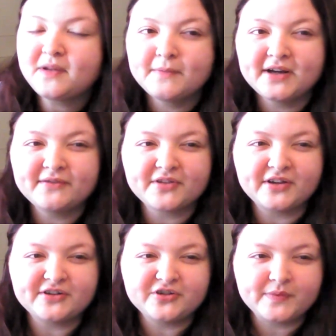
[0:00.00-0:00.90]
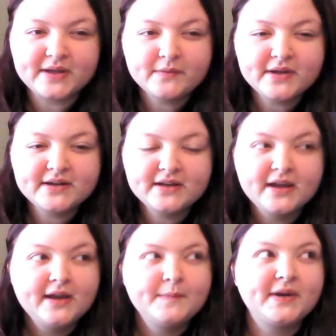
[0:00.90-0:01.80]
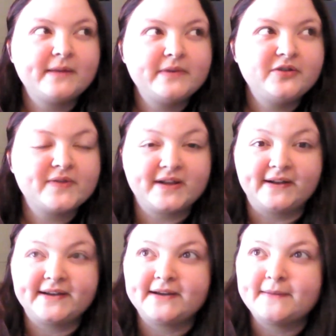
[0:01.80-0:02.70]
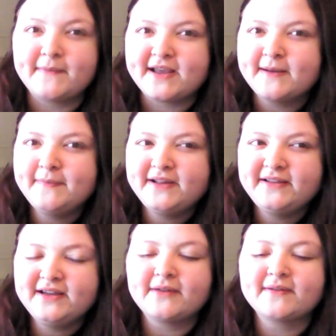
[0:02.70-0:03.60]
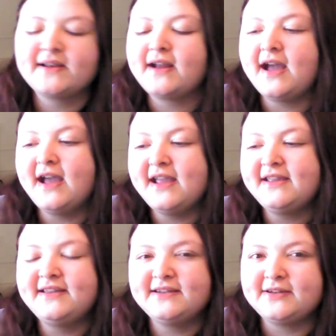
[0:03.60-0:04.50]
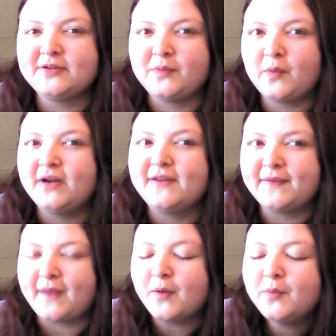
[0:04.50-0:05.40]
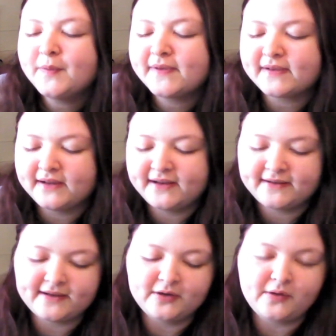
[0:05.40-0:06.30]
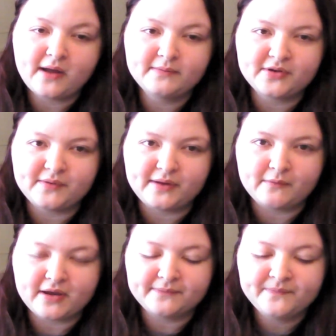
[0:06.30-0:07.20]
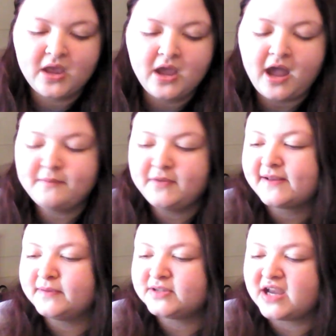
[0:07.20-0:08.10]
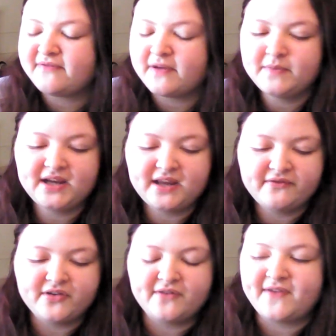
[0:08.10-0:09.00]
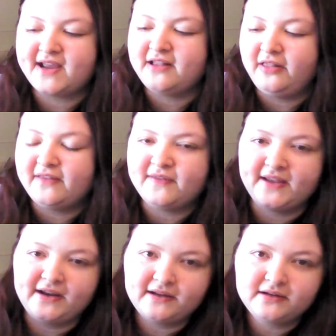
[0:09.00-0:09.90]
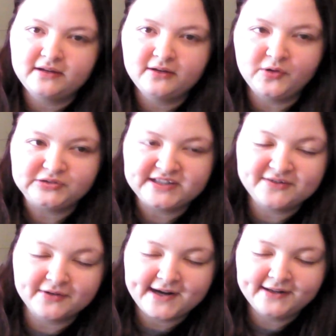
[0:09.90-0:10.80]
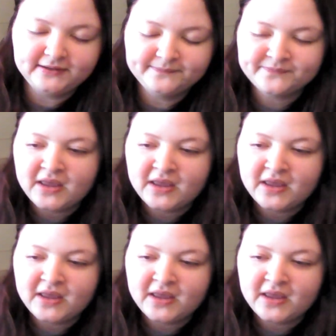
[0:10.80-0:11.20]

but I never thought of doing one. But I've been using a ton of makeup lately, and I was like, I can do one of those, and so I'm doing one. I'm going to switch off. I'm going to give you a fail and then a holy grail,